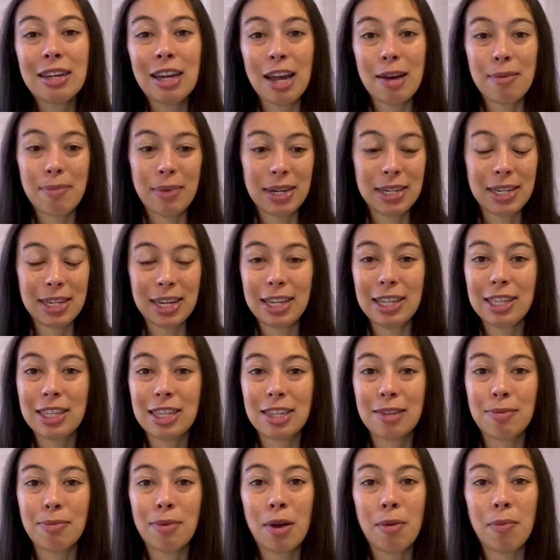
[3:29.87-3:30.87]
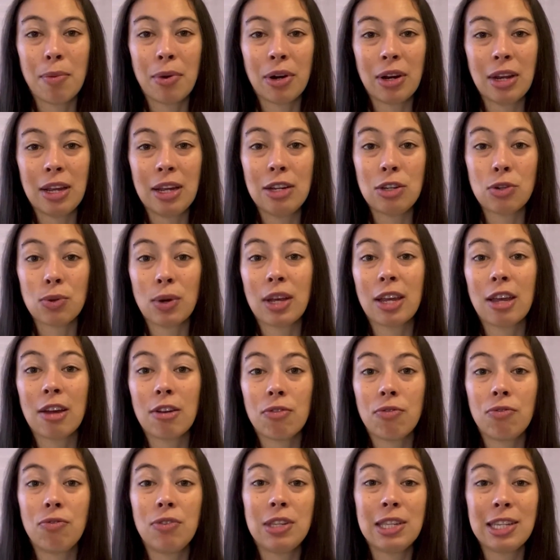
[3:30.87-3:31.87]
Am I tense in my body? Do I get
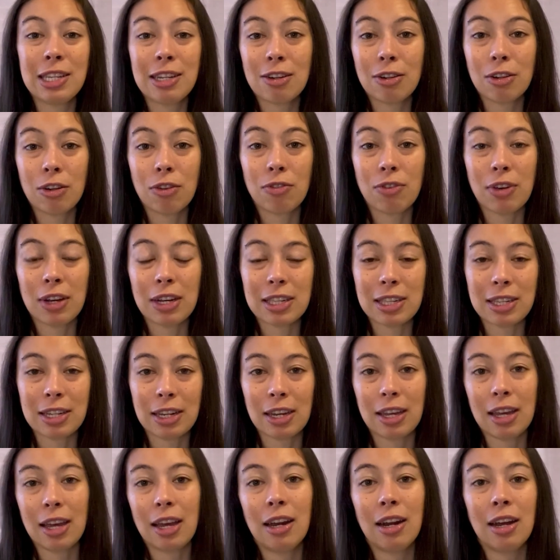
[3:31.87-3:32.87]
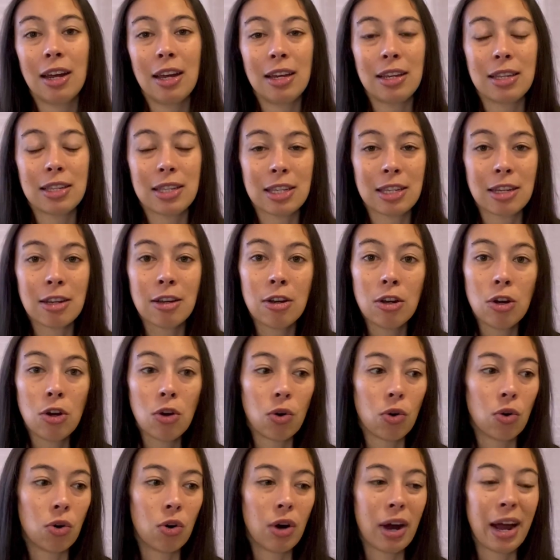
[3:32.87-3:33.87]
physical effects like headaches
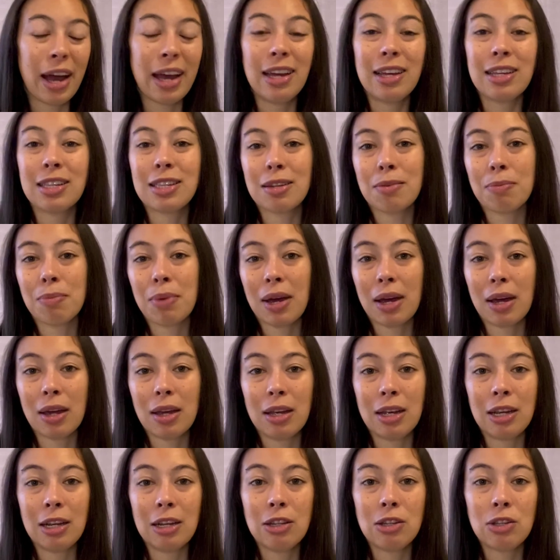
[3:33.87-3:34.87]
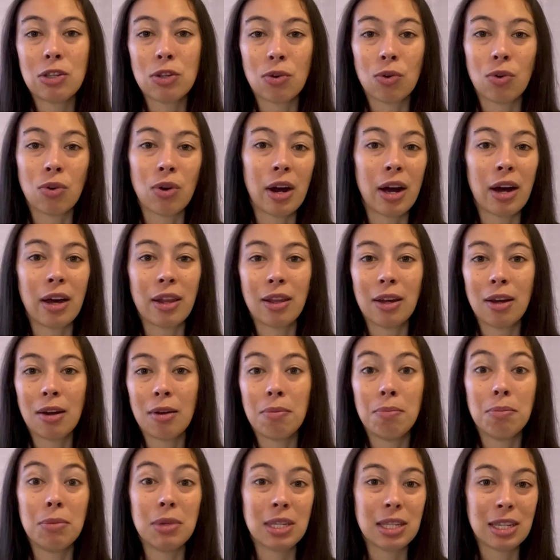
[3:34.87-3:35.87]
or aches and pains or other
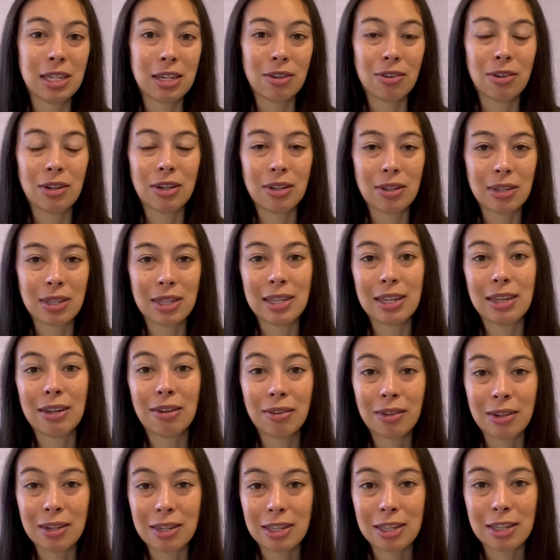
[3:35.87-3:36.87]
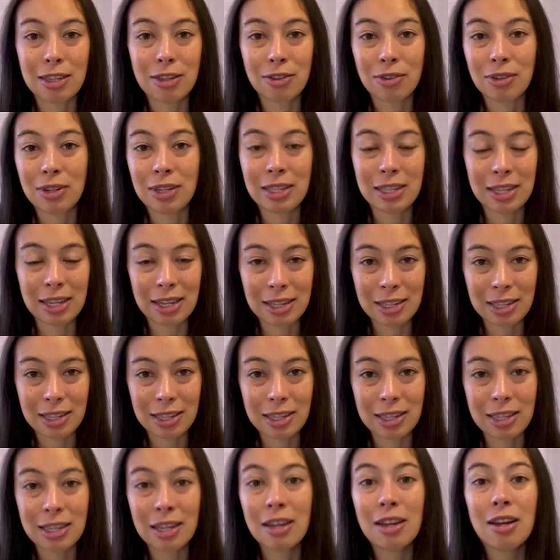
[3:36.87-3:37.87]
mysterious illnesses or
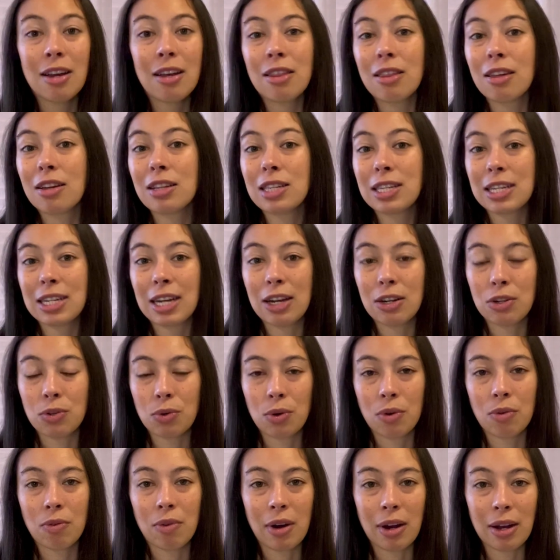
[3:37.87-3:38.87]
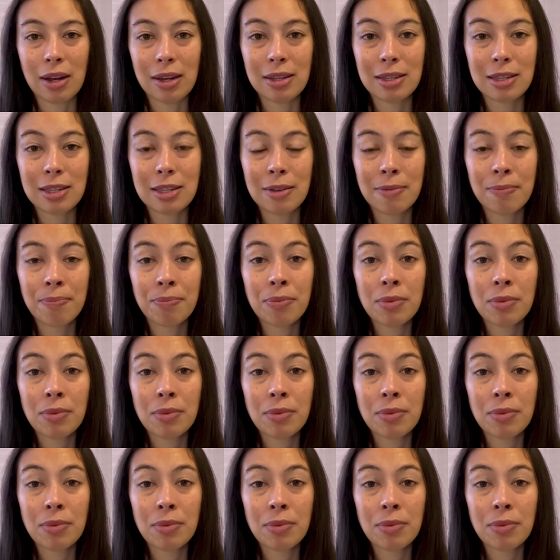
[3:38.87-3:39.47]
diseases that start to arise?